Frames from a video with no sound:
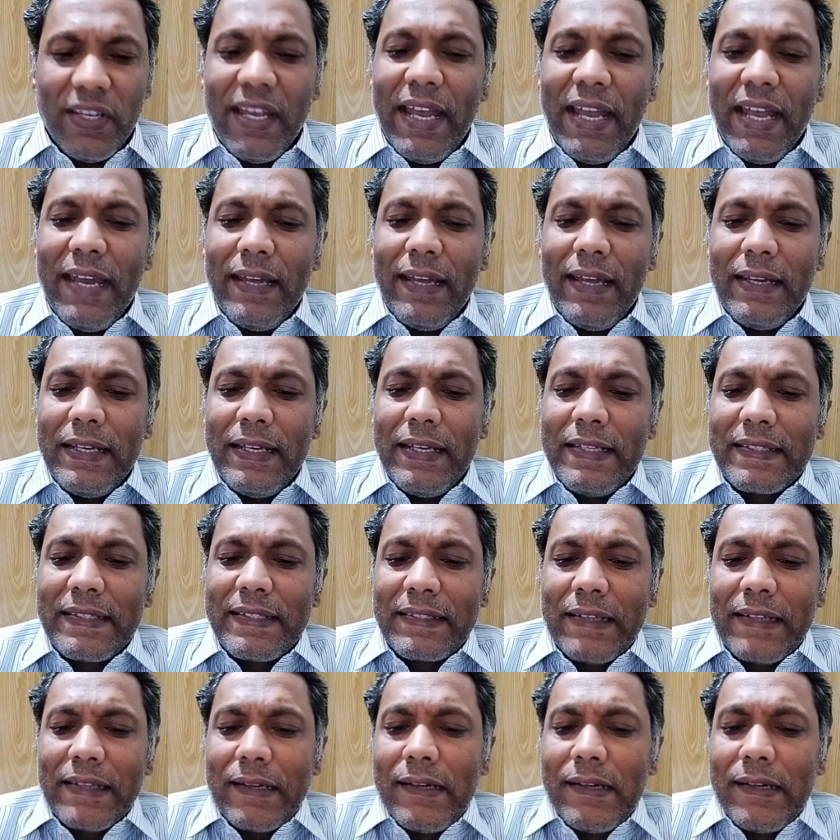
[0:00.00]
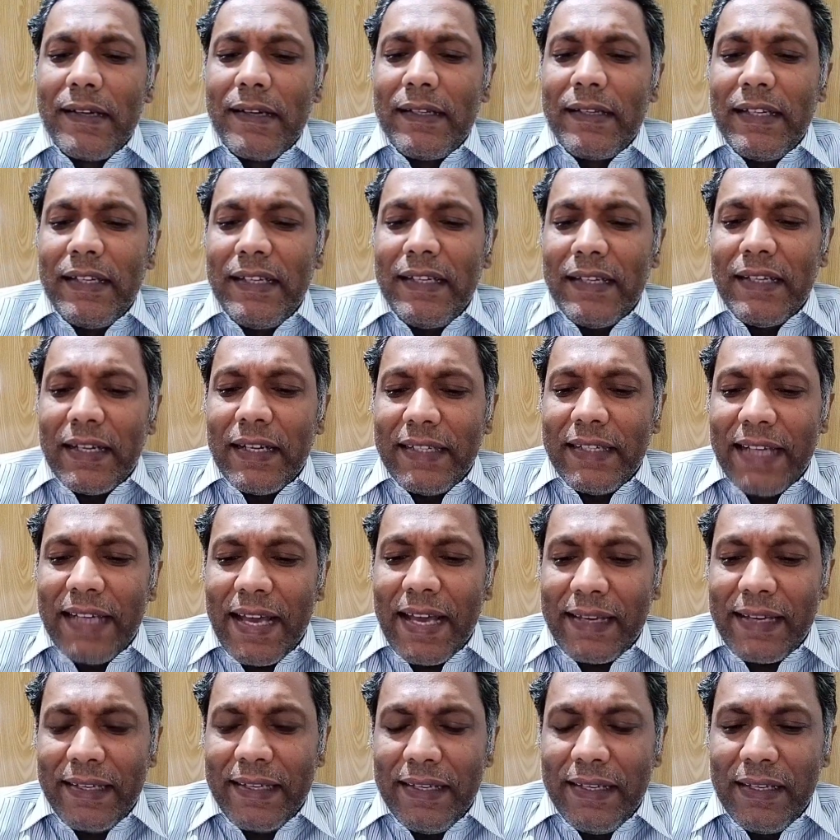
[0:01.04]
and is currently
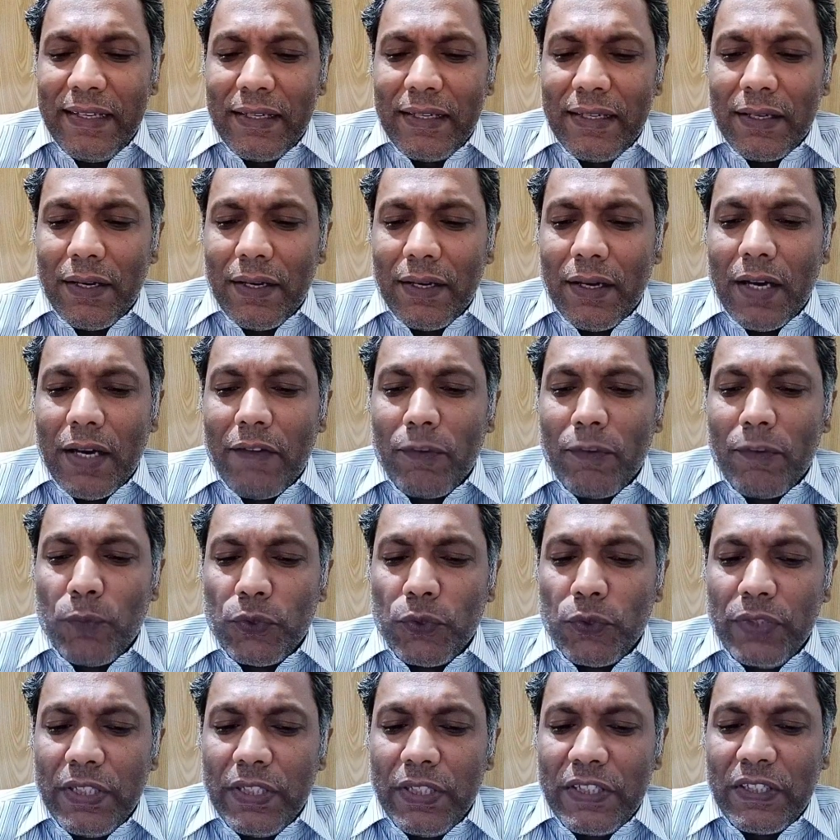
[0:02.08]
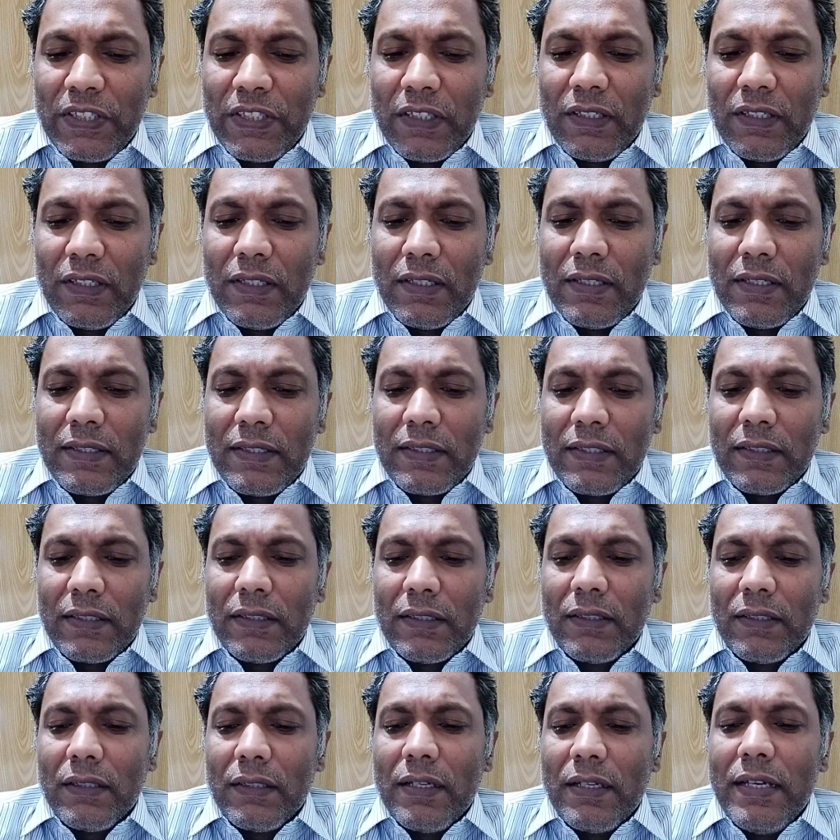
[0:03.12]
attacking our positions
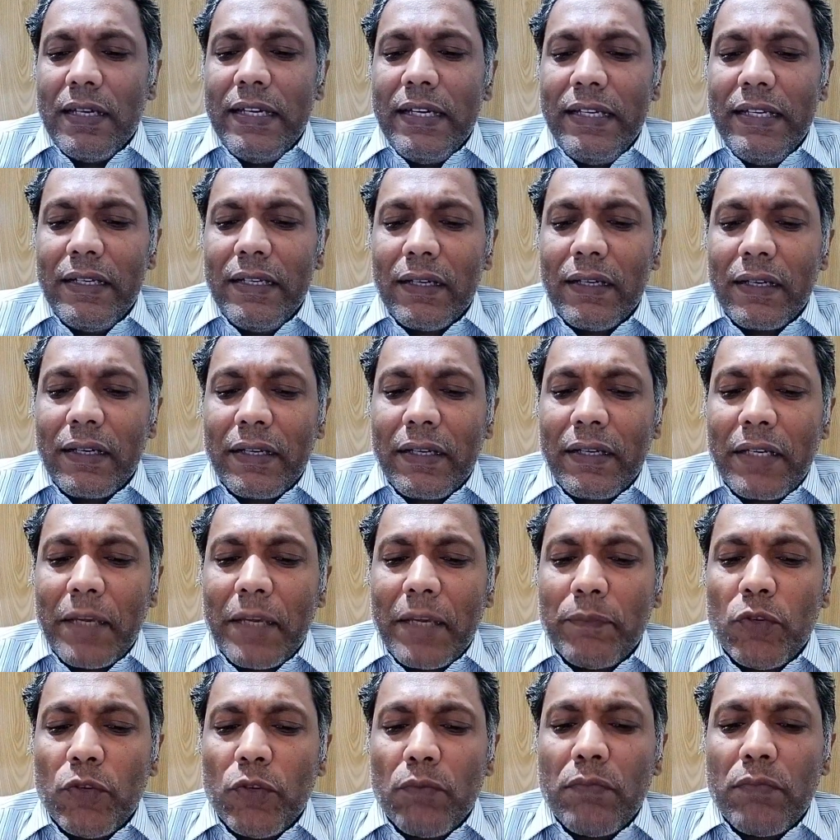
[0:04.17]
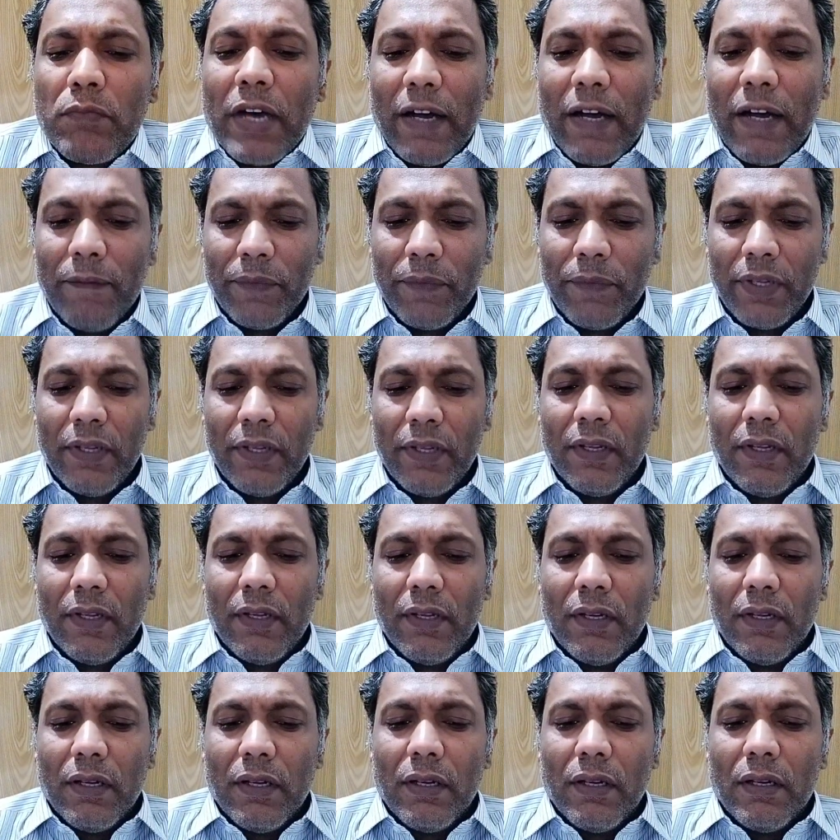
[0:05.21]
near Kibumba.
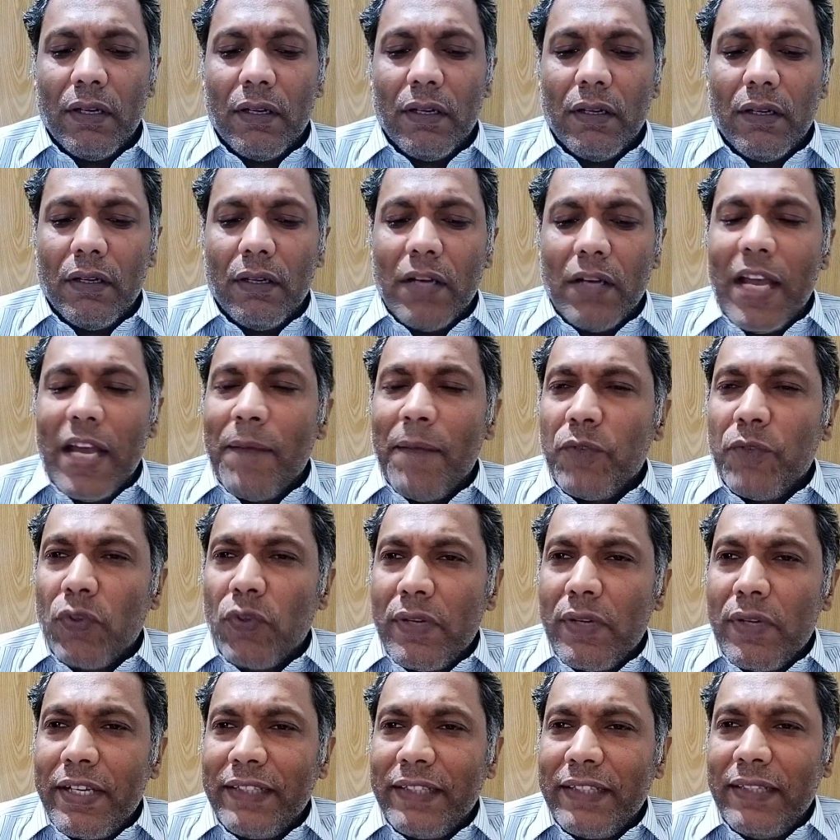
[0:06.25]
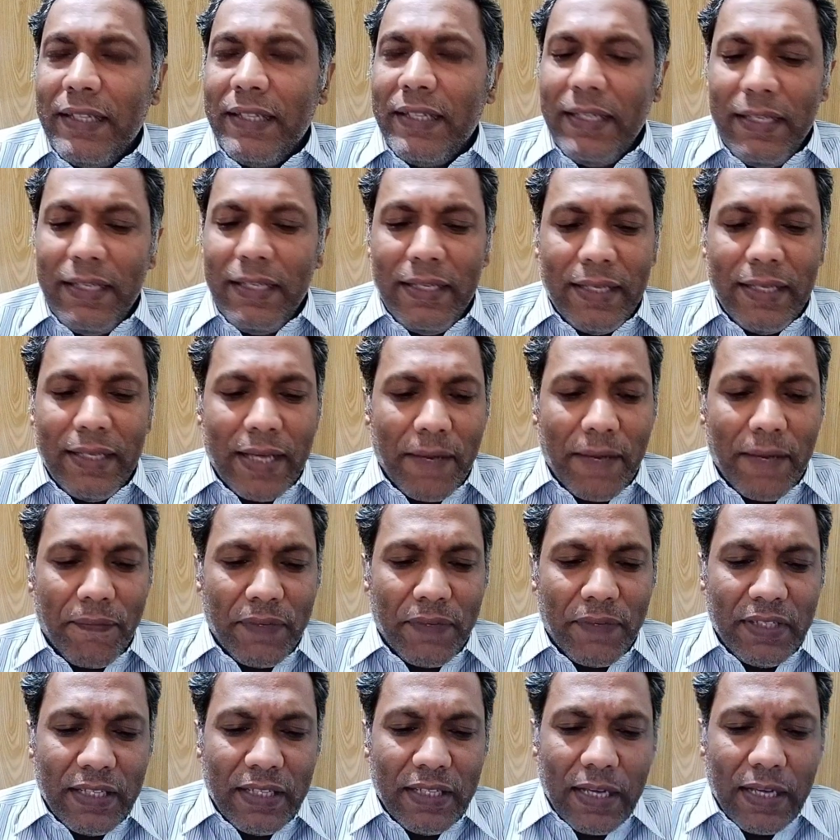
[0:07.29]
M23,
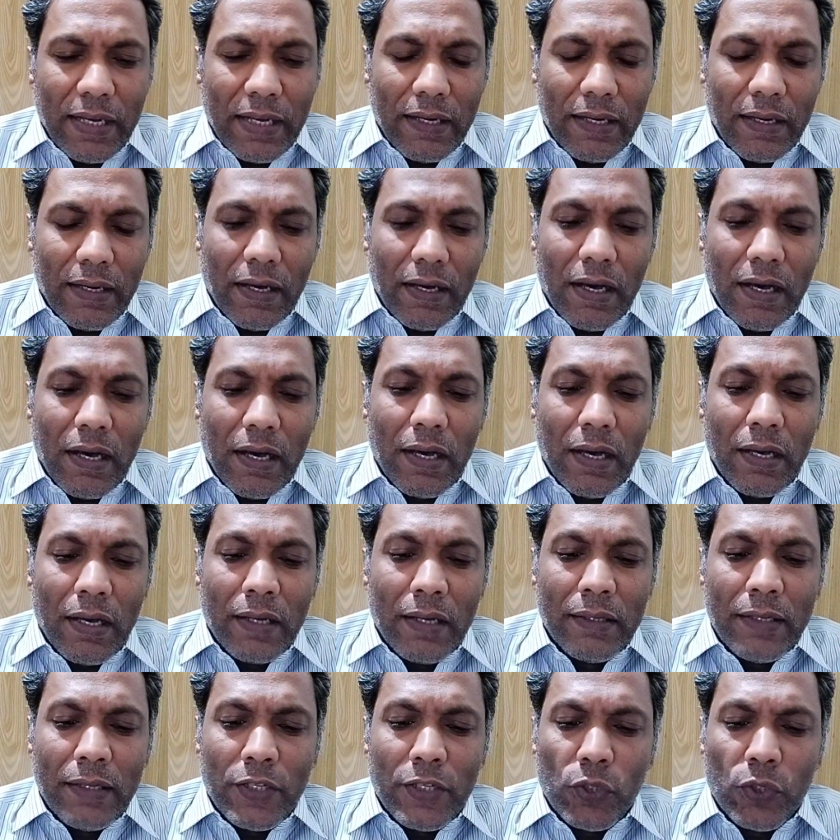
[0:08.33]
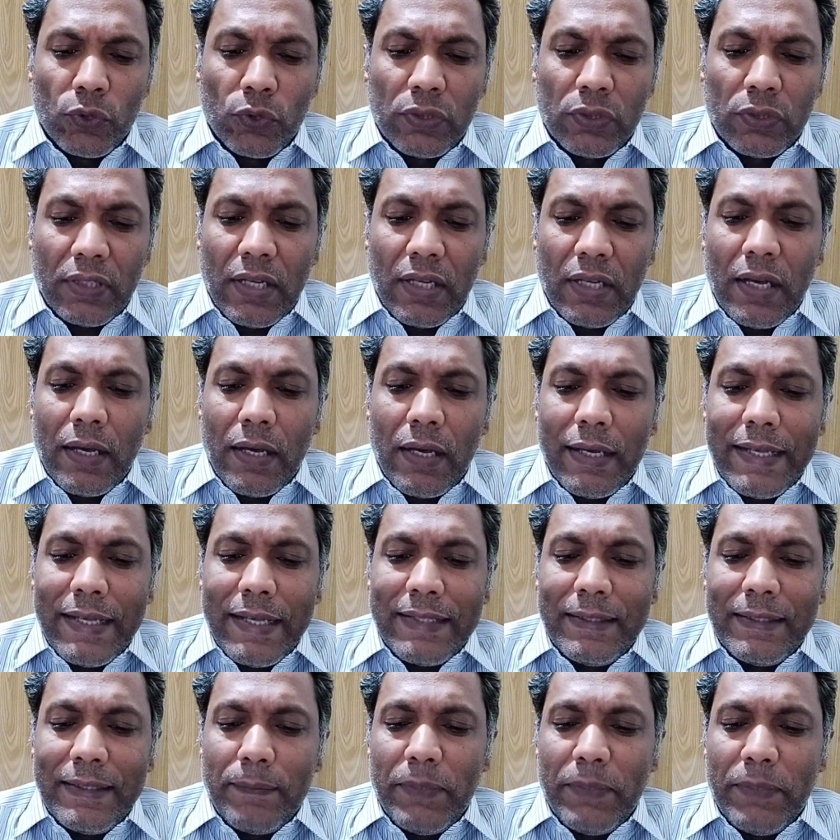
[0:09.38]
FDLR, Nayutra,
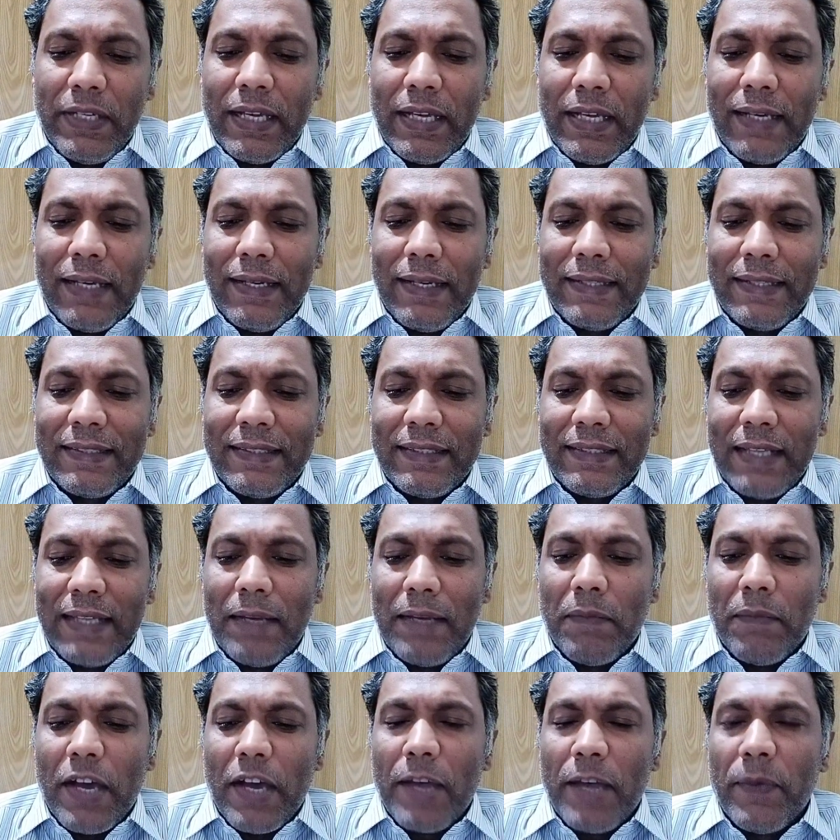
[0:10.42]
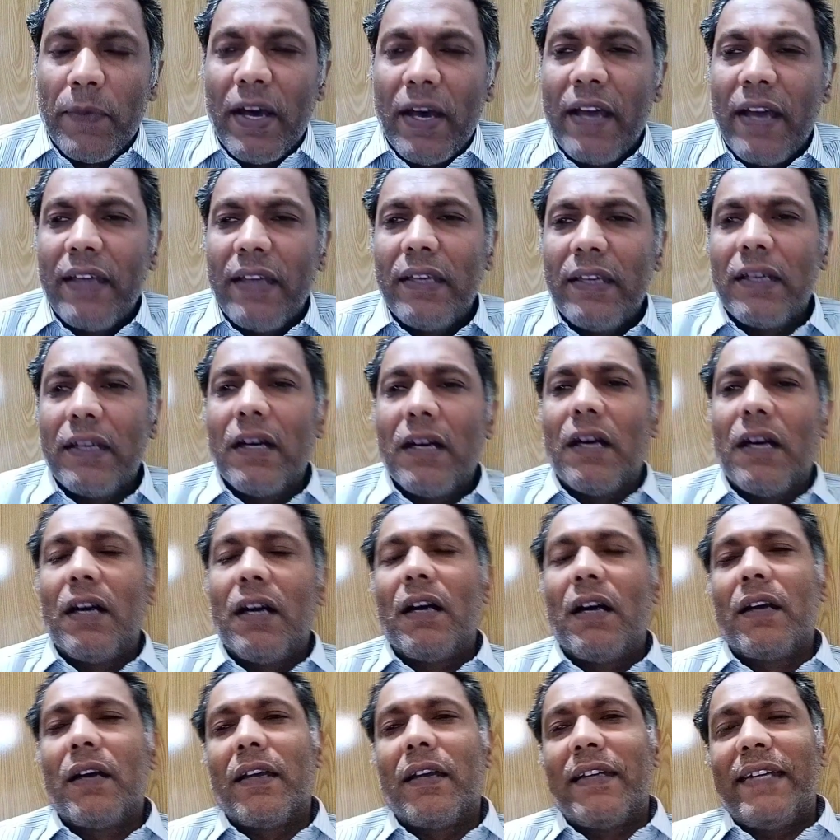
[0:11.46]
ACPLS and MYMI
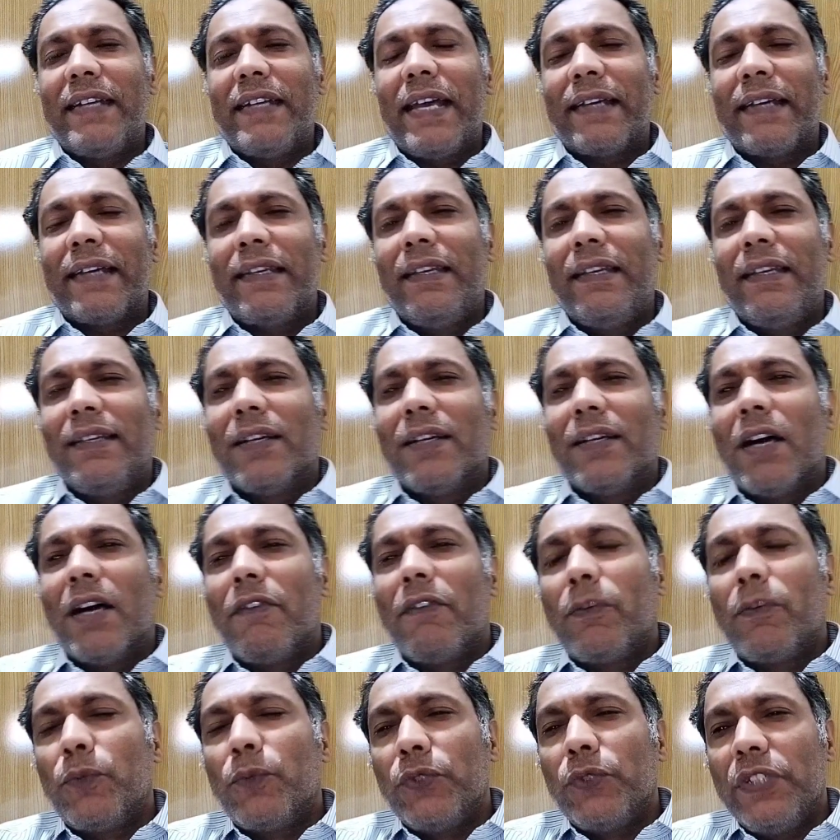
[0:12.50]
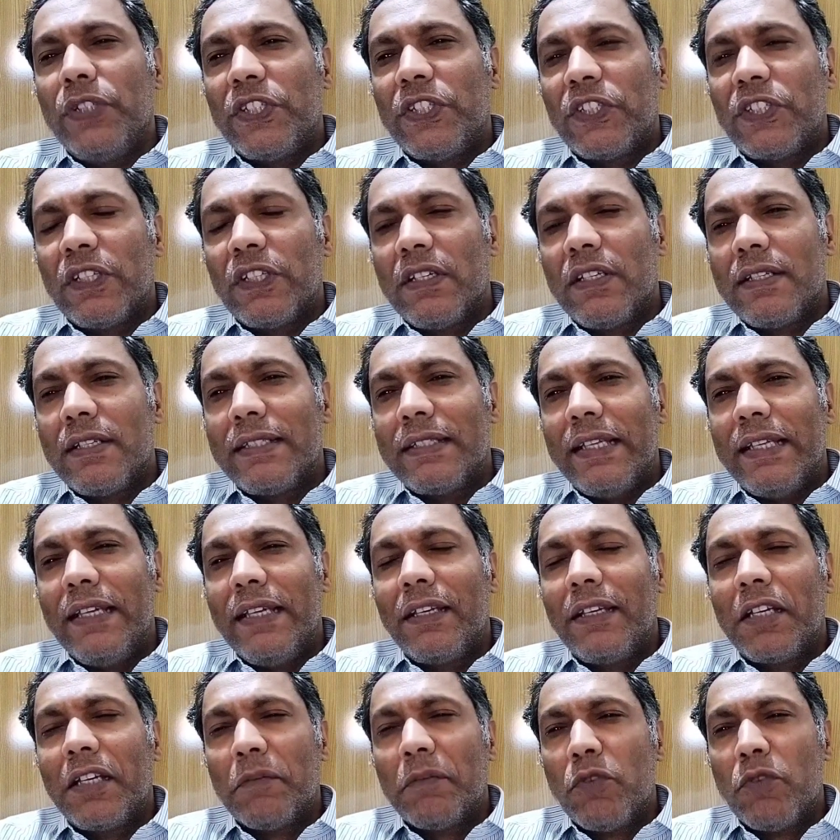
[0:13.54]
are attacking our positions
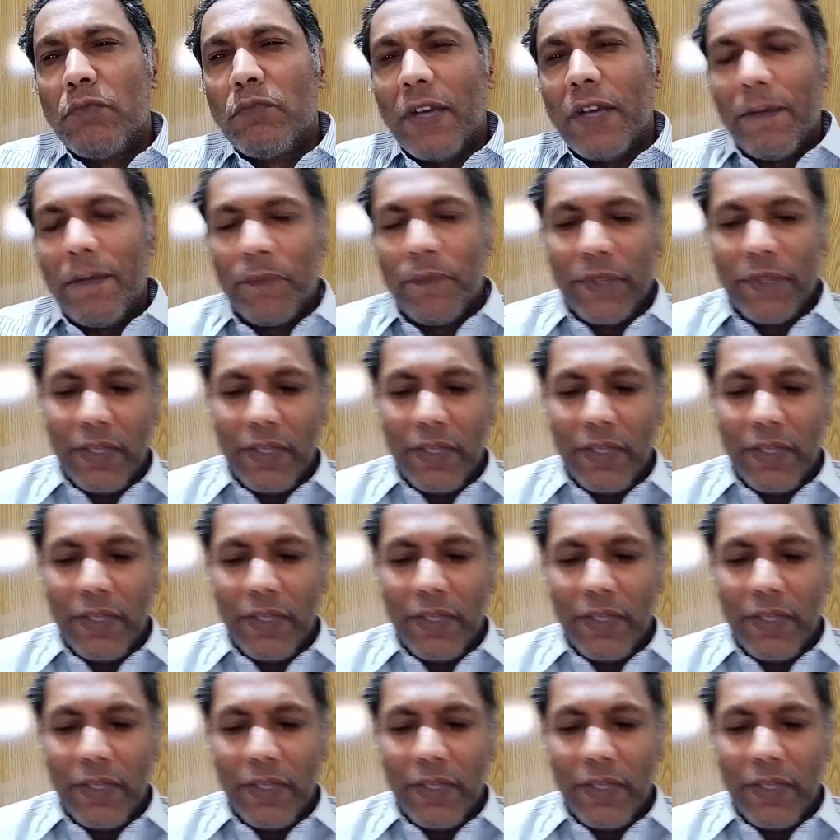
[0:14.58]
in Kibumba.